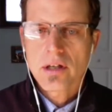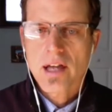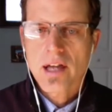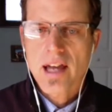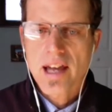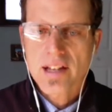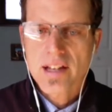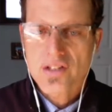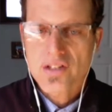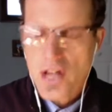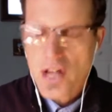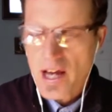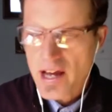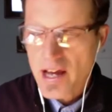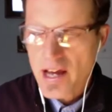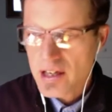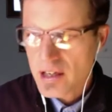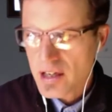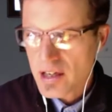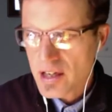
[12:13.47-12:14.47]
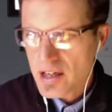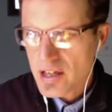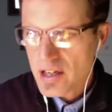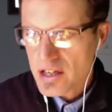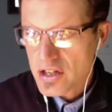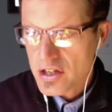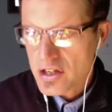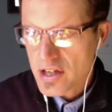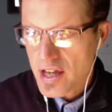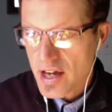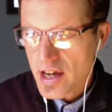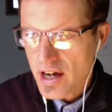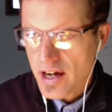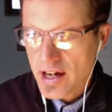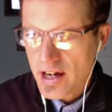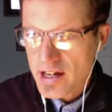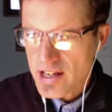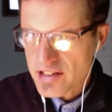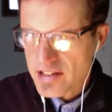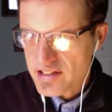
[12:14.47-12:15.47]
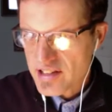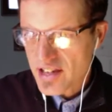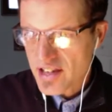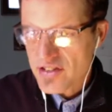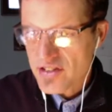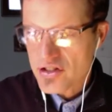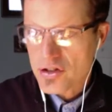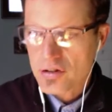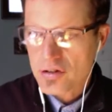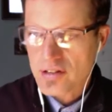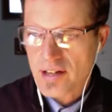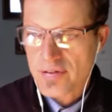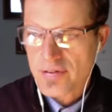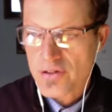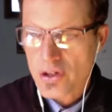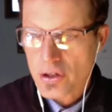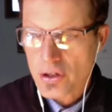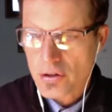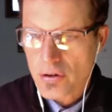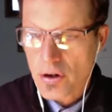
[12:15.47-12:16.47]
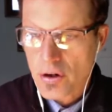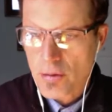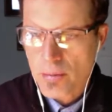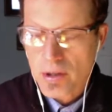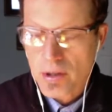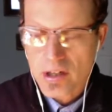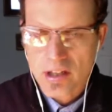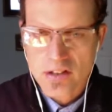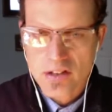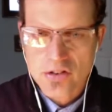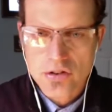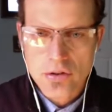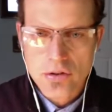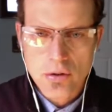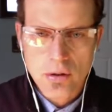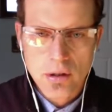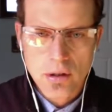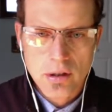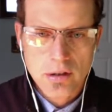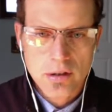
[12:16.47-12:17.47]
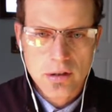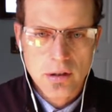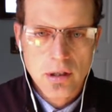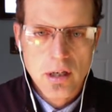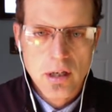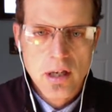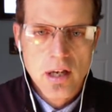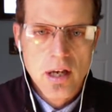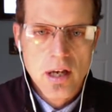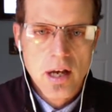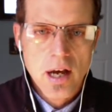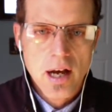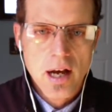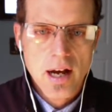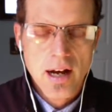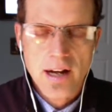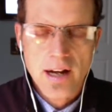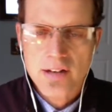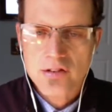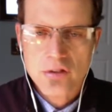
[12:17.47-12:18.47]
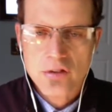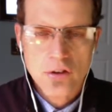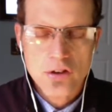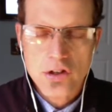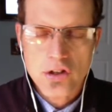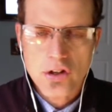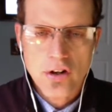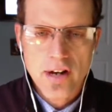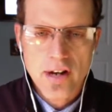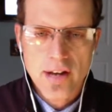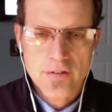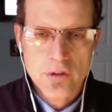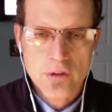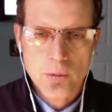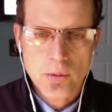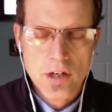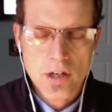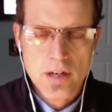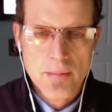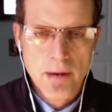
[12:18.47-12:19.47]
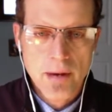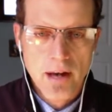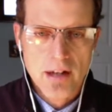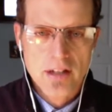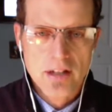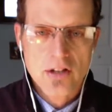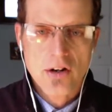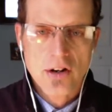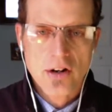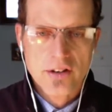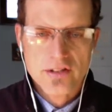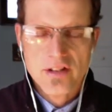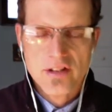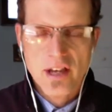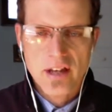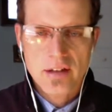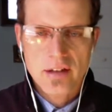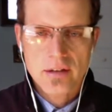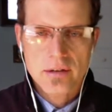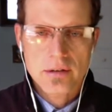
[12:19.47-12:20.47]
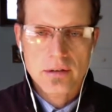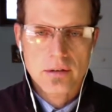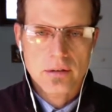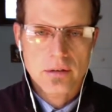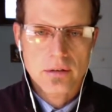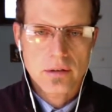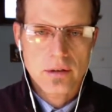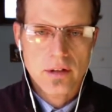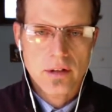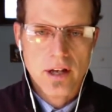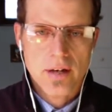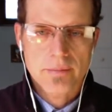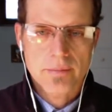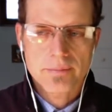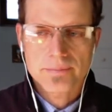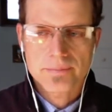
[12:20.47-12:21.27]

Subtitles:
And Che, it says you left your Chromebook in school, so you don't have to worry about it. You're all set, okay?